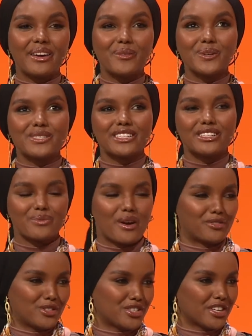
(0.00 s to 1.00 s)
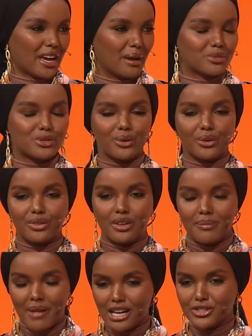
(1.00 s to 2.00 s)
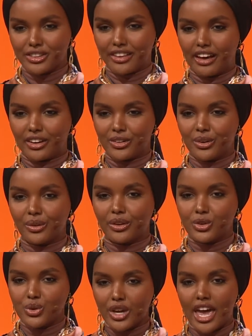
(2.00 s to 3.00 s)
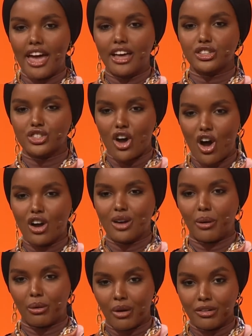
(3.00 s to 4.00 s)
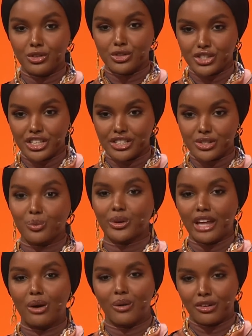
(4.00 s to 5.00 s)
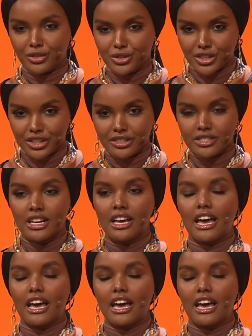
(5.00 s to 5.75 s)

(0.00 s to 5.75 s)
it was in a refugee camp, so imagine that, you can't talk about refugees without refugees.